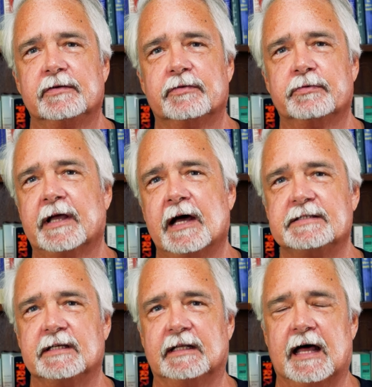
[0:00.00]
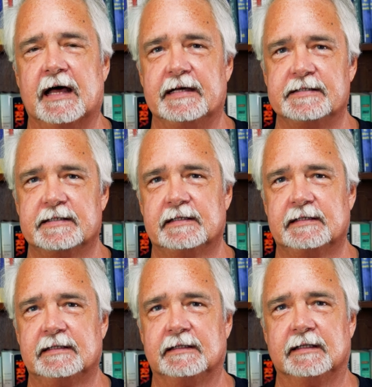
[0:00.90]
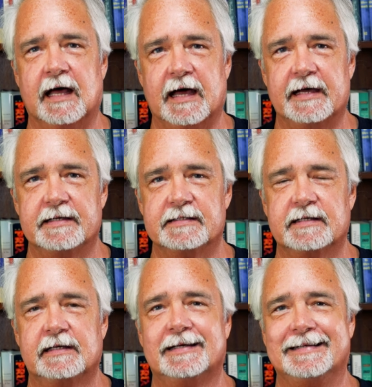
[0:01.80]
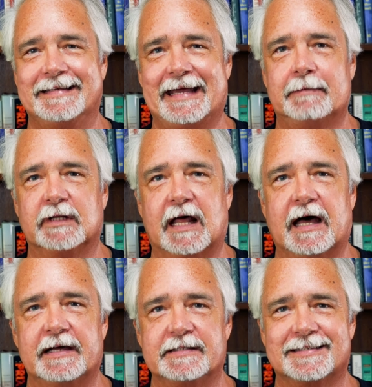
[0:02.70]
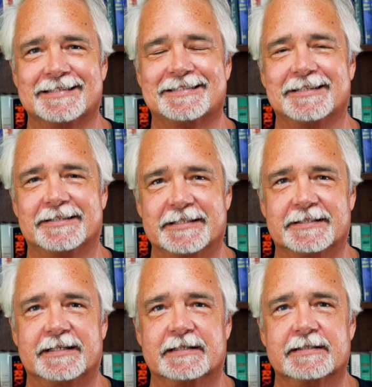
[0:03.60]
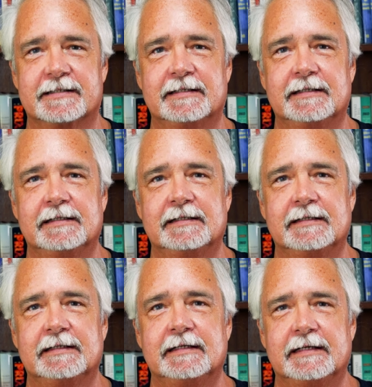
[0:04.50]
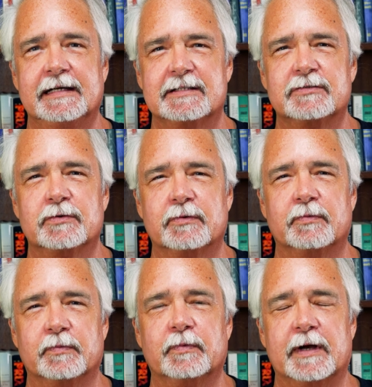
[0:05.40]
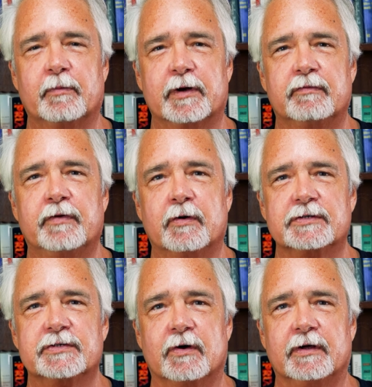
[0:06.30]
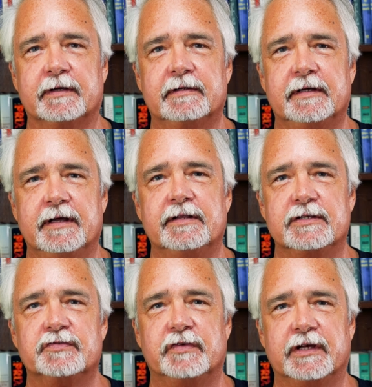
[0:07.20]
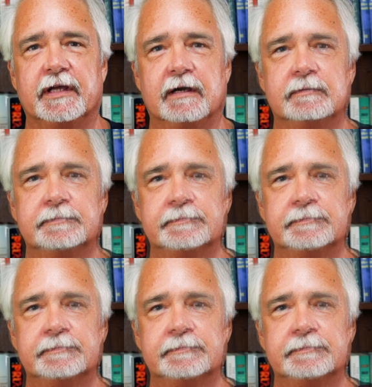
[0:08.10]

Three kinds of lies. Lies, damned lies, and statistics. And that's sort of what I want to focus on in this video.